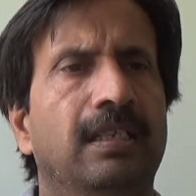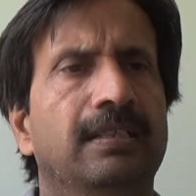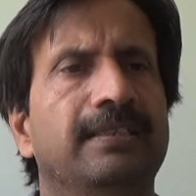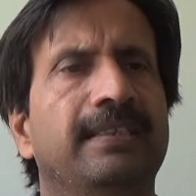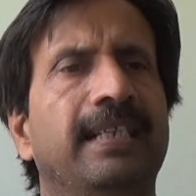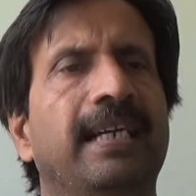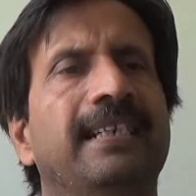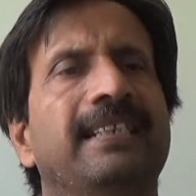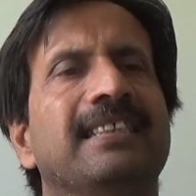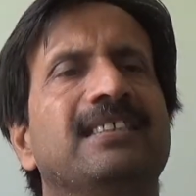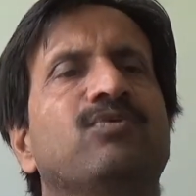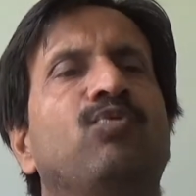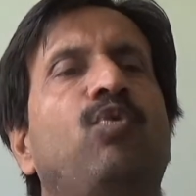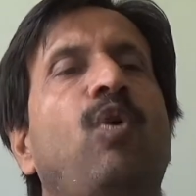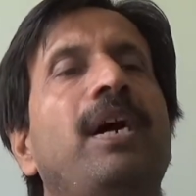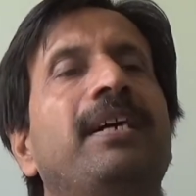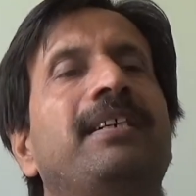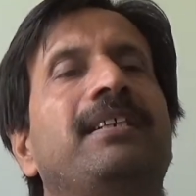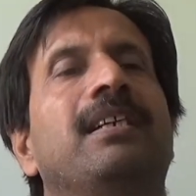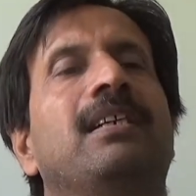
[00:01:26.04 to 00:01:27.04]
that is
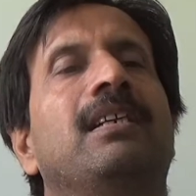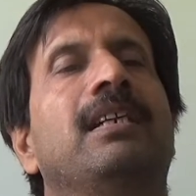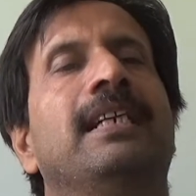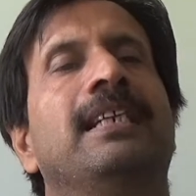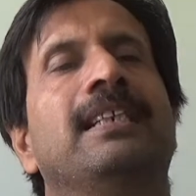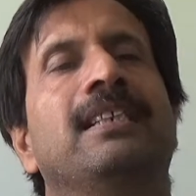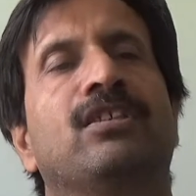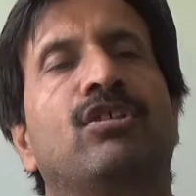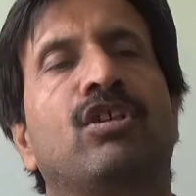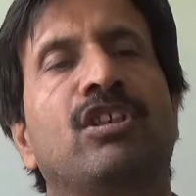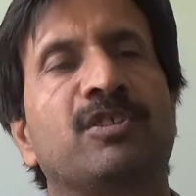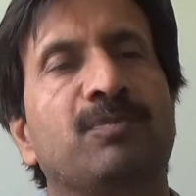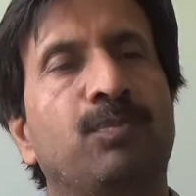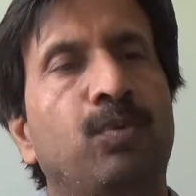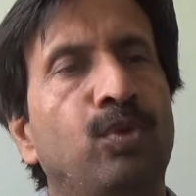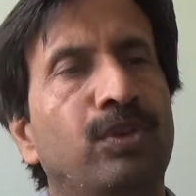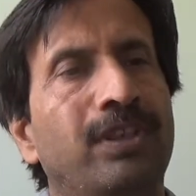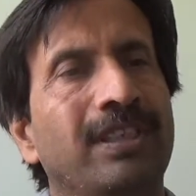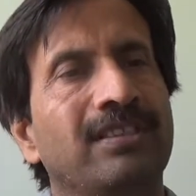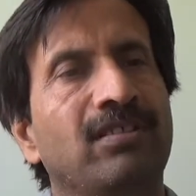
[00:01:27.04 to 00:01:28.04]
vital in
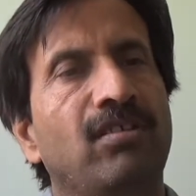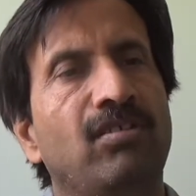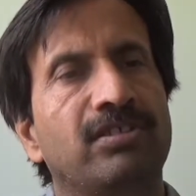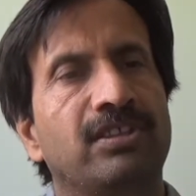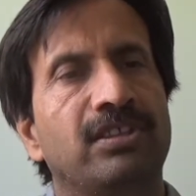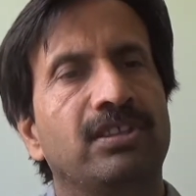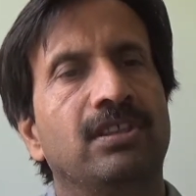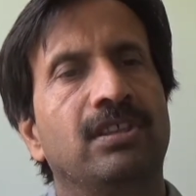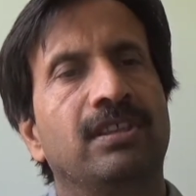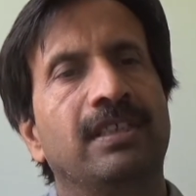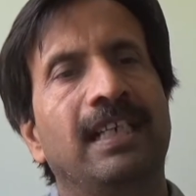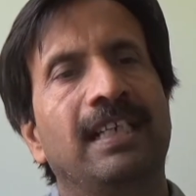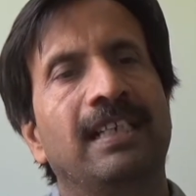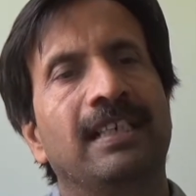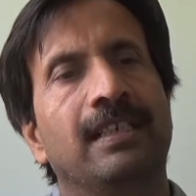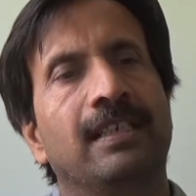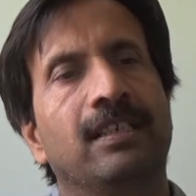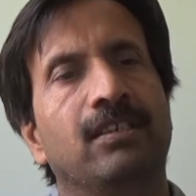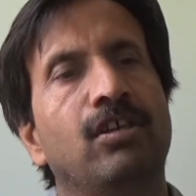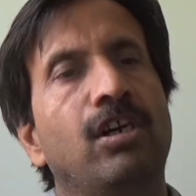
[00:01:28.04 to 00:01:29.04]
transporting the oxygen
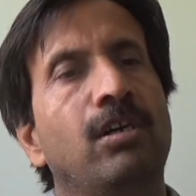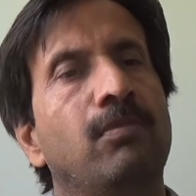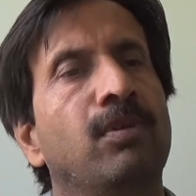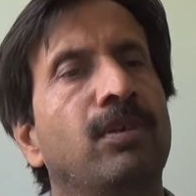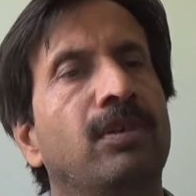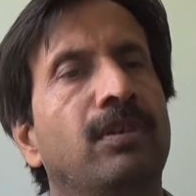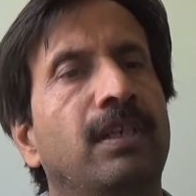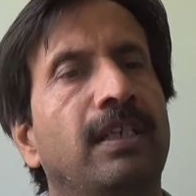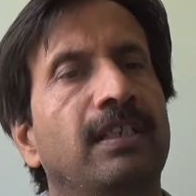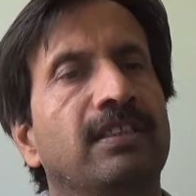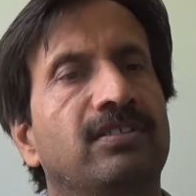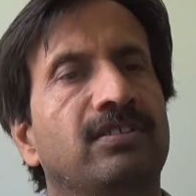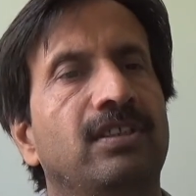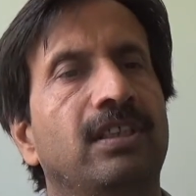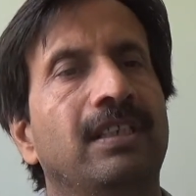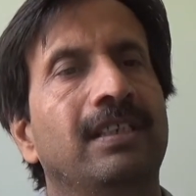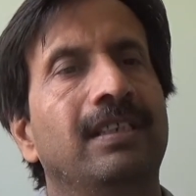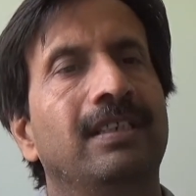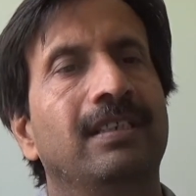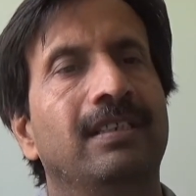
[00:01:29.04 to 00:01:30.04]
and the carbon
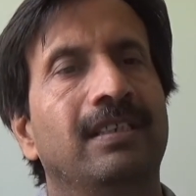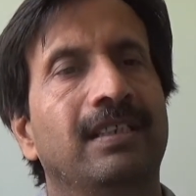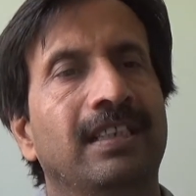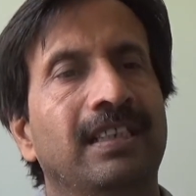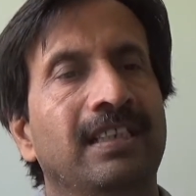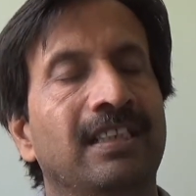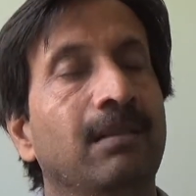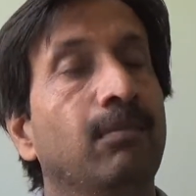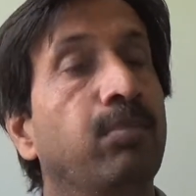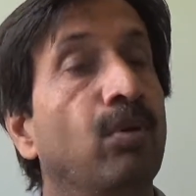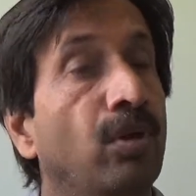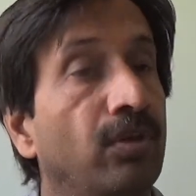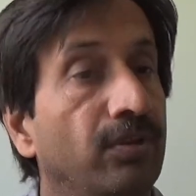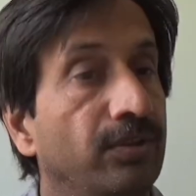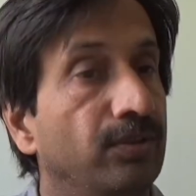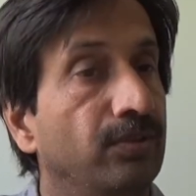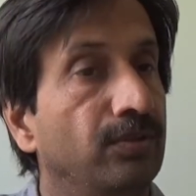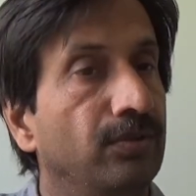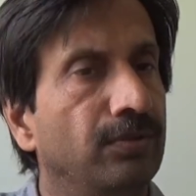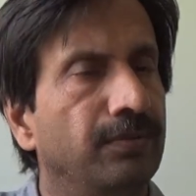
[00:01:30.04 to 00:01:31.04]
dioxide in the blood,
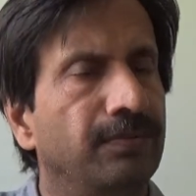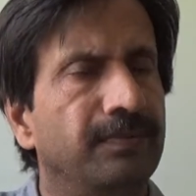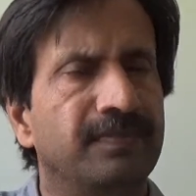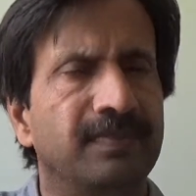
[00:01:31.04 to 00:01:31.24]
you know.